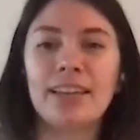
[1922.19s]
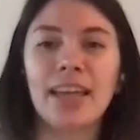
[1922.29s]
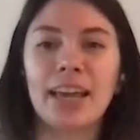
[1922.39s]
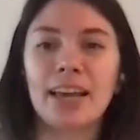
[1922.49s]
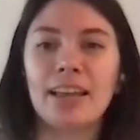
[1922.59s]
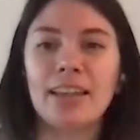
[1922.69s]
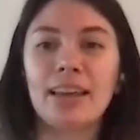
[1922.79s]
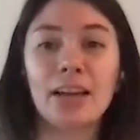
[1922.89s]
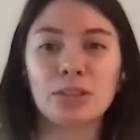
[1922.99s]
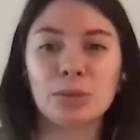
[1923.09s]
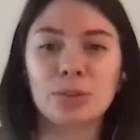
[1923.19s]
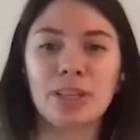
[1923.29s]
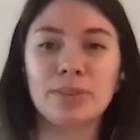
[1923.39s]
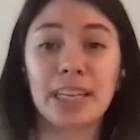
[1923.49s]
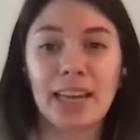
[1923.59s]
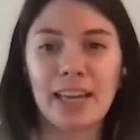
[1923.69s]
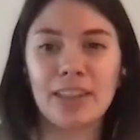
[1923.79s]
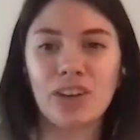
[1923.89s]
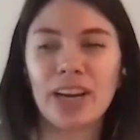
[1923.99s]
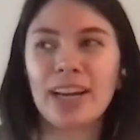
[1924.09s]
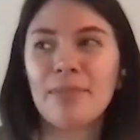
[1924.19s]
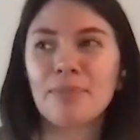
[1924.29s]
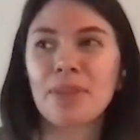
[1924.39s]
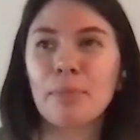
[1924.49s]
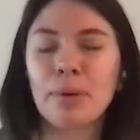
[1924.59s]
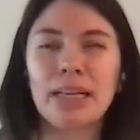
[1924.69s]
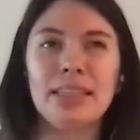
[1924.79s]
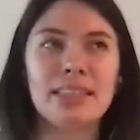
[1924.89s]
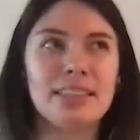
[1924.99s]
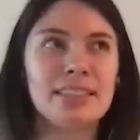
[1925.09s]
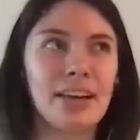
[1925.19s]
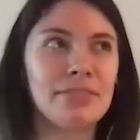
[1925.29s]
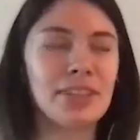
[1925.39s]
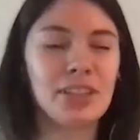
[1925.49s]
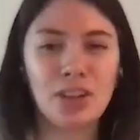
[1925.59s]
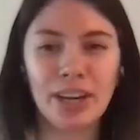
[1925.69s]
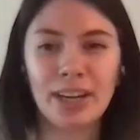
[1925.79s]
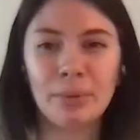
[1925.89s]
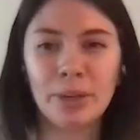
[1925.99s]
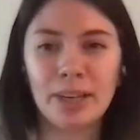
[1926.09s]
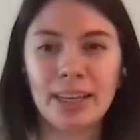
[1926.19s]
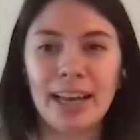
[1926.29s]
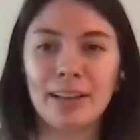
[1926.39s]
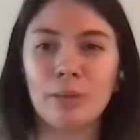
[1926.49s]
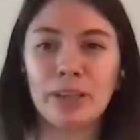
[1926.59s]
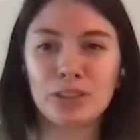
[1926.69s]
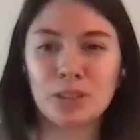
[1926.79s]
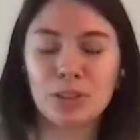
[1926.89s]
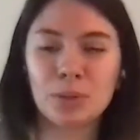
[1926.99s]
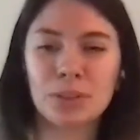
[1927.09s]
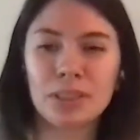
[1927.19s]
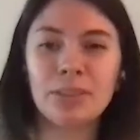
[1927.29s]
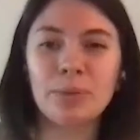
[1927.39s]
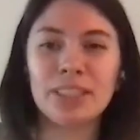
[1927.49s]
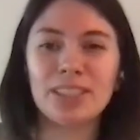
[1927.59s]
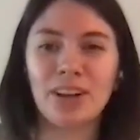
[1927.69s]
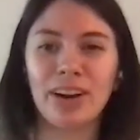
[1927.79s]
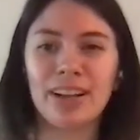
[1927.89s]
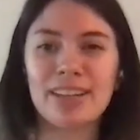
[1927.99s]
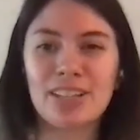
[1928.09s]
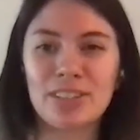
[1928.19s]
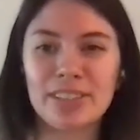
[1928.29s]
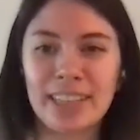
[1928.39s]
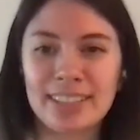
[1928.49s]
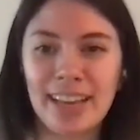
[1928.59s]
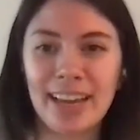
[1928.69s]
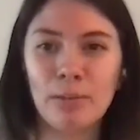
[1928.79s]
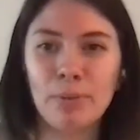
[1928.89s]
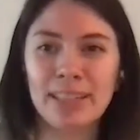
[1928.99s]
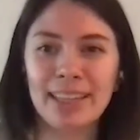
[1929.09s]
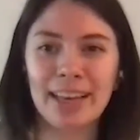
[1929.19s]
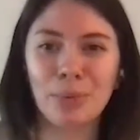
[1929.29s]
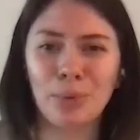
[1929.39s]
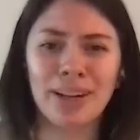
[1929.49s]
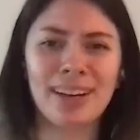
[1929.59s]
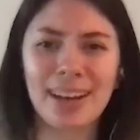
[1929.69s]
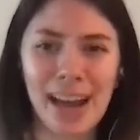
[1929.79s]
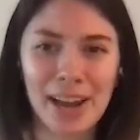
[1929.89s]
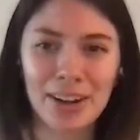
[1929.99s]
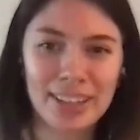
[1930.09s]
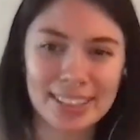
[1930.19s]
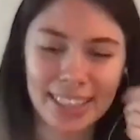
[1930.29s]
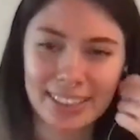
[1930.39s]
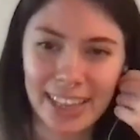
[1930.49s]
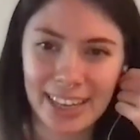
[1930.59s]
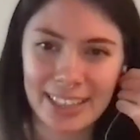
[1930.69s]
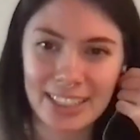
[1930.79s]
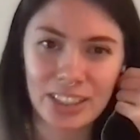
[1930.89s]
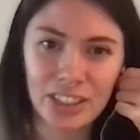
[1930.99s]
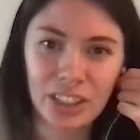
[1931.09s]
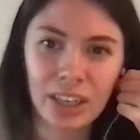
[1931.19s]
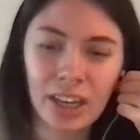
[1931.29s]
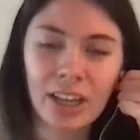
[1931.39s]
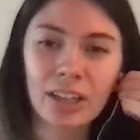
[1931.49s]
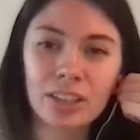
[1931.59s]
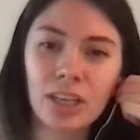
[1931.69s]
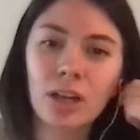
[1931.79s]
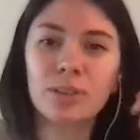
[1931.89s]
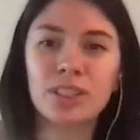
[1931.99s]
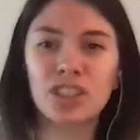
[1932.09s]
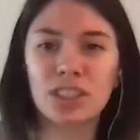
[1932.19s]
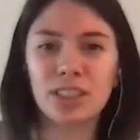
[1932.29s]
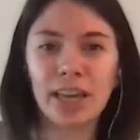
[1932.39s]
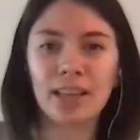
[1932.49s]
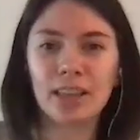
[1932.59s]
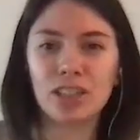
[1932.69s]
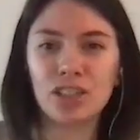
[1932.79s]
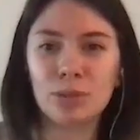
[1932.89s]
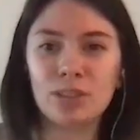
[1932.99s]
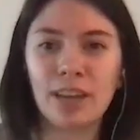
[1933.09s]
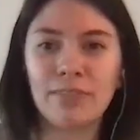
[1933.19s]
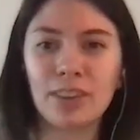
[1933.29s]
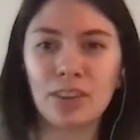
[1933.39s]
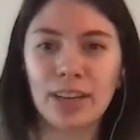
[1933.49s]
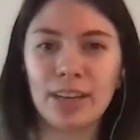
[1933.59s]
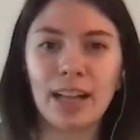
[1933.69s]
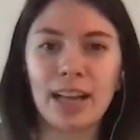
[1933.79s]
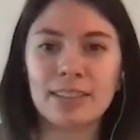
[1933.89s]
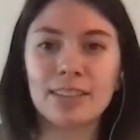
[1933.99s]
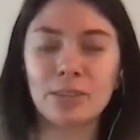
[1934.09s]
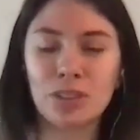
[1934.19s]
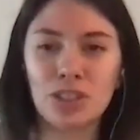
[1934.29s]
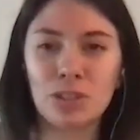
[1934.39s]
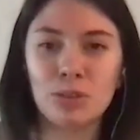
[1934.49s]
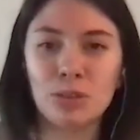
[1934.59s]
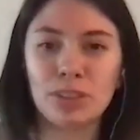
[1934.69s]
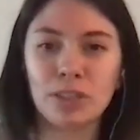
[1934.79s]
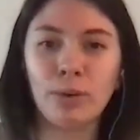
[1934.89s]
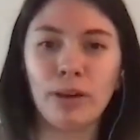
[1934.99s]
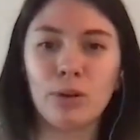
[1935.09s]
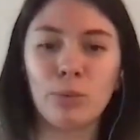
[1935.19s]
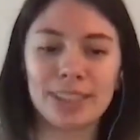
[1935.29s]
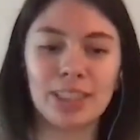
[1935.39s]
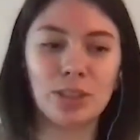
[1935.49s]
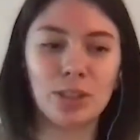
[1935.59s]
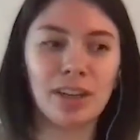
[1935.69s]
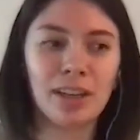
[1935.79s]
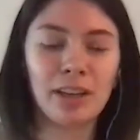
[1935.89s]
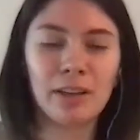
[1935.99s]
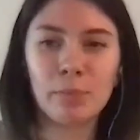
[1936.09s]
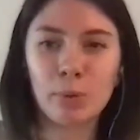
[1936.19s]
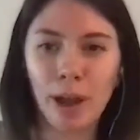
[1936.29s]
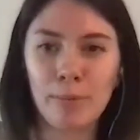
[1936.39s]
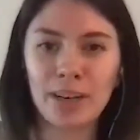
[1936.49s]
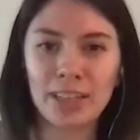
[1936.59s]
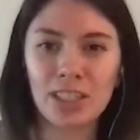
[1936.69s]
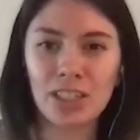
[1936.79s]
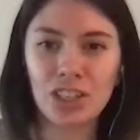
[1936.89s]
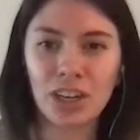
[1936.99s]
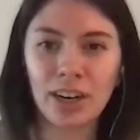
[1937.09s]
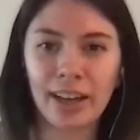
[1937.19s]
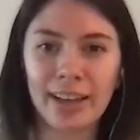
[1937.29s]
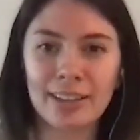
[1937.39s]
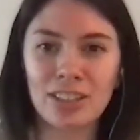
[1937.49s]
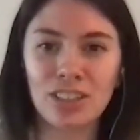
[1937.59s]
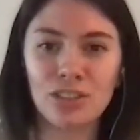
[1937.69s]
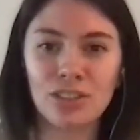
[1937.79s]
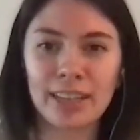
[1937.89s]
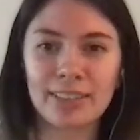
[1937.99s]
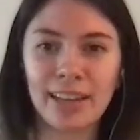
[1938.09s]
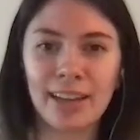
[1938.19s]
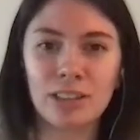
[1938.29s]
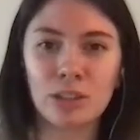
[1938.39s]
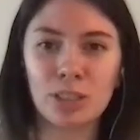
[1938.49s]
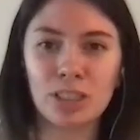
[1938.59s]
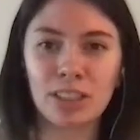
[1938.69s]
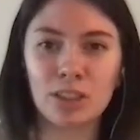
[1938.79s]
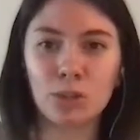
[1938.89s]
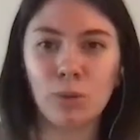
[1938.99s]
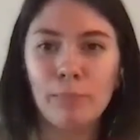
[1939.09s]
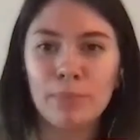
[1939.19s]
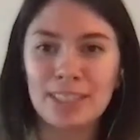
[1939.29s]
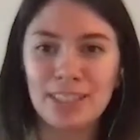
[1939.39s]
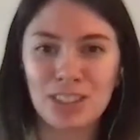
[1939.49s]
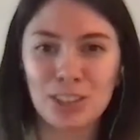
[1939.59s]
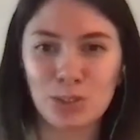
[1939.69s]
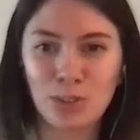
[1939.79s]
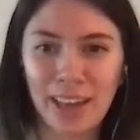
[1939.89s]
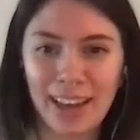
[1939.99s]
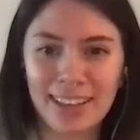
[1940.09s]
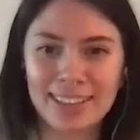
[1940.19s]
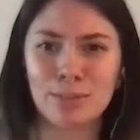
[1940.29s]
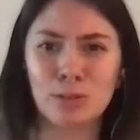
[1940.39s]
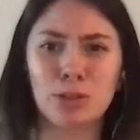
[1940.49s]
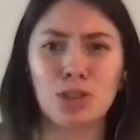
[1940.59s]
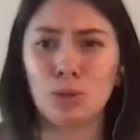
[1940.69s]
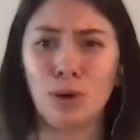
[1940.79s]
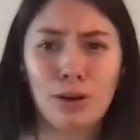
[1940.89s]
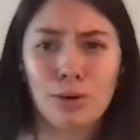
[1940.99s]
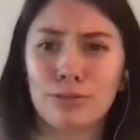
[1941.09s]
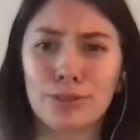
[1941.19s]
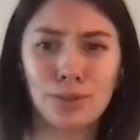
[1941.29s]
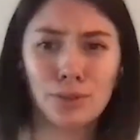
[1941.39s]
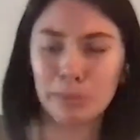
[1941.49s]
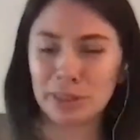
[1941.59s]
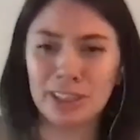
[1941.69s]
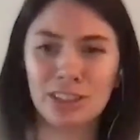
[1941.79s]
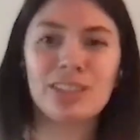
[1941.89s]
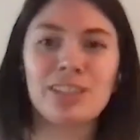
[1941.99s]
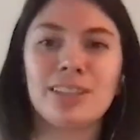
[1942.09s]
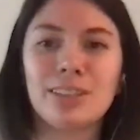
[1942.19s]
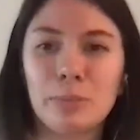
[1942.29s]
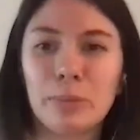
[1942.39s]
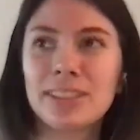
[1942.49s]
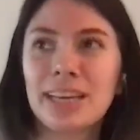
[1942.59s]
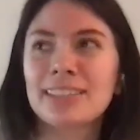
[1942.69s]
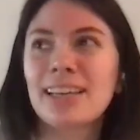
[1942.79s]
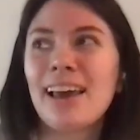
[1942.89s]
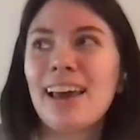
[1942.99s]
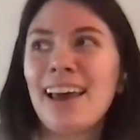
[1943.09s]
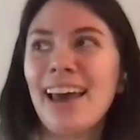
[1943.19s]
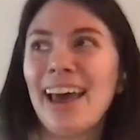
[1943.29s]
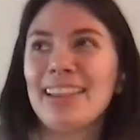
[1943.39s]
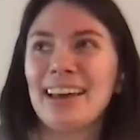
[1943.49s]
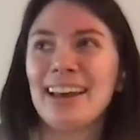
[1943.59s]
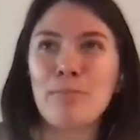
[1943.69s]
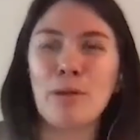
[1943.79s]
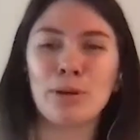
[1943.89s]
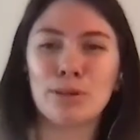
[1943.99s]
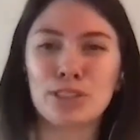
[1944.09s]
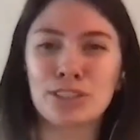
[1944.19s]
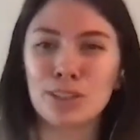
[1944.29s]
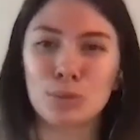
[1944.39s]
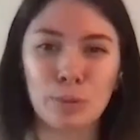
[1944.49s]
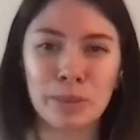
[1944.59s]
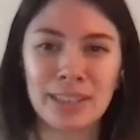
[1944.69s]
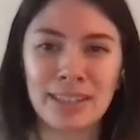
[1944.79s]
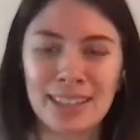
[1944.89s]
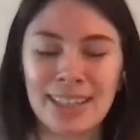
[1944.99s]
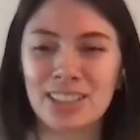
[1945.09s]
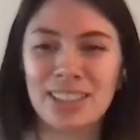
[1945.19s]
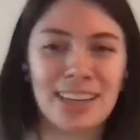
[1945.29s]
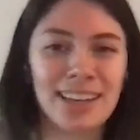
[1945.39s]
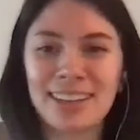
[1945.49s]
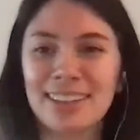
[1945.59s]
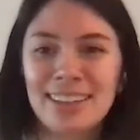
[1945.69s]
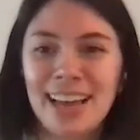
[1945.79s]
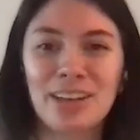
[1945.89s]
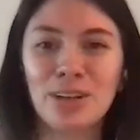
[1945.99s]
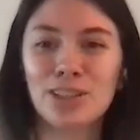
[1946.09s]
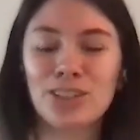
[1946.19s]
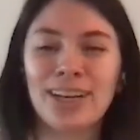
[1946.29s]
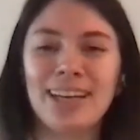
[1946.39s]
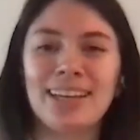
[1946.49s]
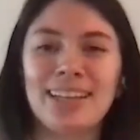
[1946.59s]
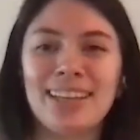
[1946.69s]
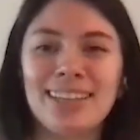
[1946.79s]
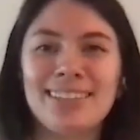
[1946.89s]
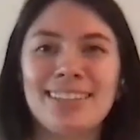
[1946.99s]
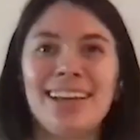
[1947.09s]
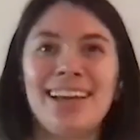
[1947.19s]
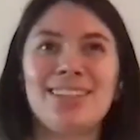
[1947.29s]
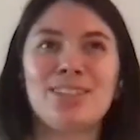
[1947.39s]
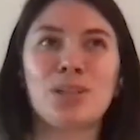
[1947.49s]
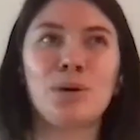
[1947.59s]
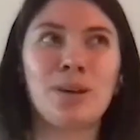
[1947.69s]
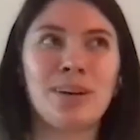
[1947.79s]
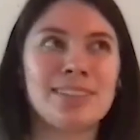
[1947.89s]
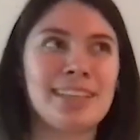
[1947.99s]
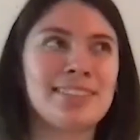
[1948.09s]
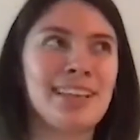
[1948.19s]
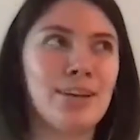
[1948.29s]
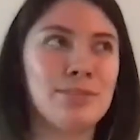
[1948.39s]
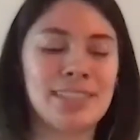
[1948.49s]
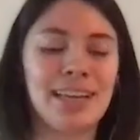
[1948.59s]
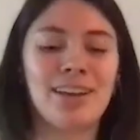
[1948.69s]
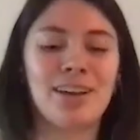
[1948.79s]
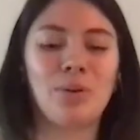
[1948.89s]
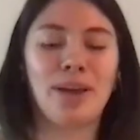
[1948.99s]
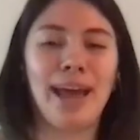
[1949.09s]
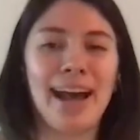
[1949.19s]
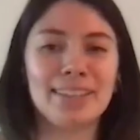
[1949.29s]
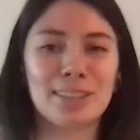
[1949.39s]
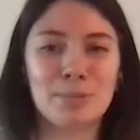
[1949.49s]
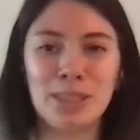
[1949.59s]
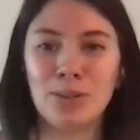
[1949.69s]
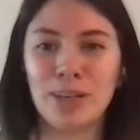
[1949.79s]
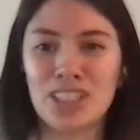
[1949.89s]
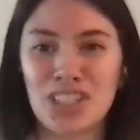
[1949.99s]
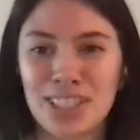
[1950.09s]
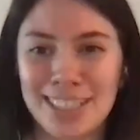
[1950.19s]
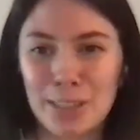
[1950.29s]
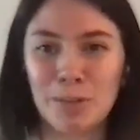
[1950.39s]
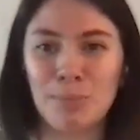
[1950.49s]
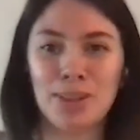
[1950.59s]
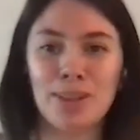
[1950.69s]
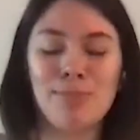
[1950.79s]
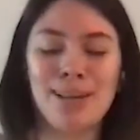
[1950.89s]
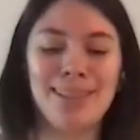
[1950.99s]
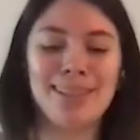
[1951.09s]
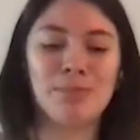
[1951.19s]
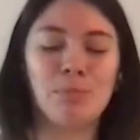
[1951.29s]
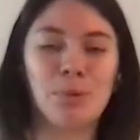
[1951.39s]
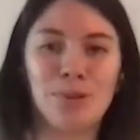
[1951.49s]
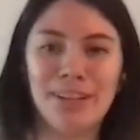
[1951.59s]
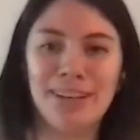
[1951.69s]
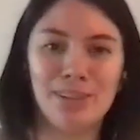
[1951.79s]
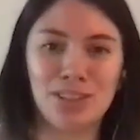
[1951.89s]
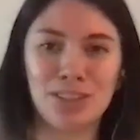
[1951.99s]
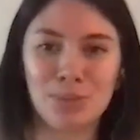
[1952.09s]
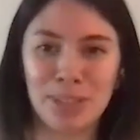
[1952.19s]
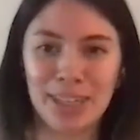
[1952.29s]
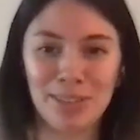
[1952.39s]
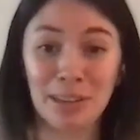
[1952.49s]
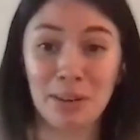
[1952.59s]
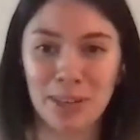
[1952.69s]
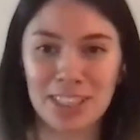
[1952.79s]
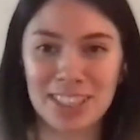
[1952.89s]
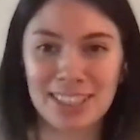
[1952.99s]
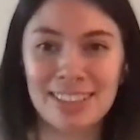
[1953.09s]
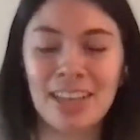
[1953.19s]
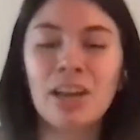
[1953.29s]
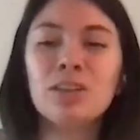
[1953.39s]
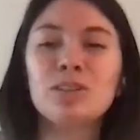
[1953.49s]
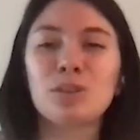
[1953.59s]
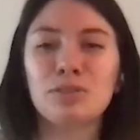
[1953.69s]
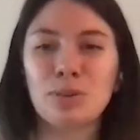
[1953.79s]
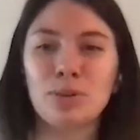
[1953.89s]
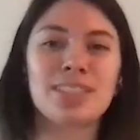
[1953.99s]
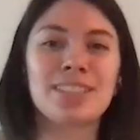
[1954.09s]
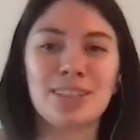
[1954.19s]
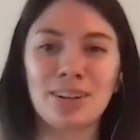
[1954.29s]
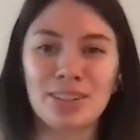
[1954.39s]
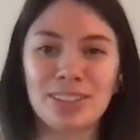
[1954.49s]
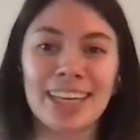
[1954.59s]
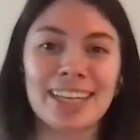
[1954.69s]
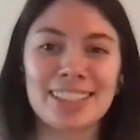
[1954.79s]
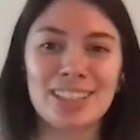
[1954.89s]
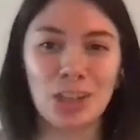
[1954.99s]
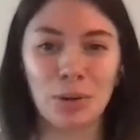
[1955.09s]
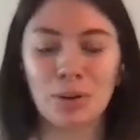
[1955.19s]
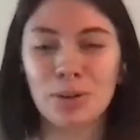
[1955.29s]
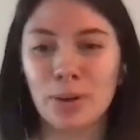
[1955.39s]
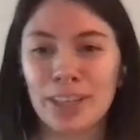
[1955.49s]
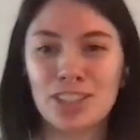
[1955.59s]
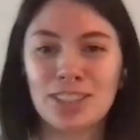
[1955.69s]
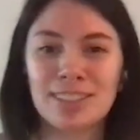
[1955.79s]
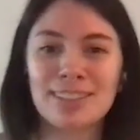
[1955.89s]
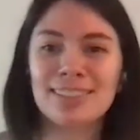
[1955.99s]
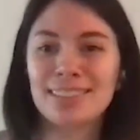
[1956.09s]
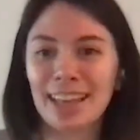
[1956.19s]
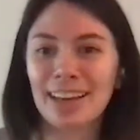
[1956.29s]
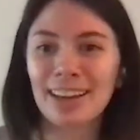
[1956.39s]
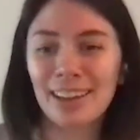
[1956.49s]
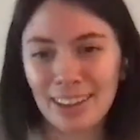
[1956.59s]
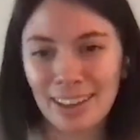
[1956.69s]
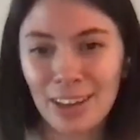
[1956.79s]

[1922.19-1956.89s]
in like high school. So I was like eighth grade but in the seventh grade we in elementary school we started to do sex ed but they like wouldn't hire a sex ed teacher so it was just like the two seventh grade classes there was two so it was like whoever wasn't your primary teacher had to teach you sex ed so we just like swapped teachers for that because it would be too awkward for your normal teacher to tell you about sex and then i remember it was just this woman that just like had no training in this and so her sex ed was like, okay, ask me questions and put them in this bowl and I'll just read out the questions. So of course they're all like joke questions, like mm.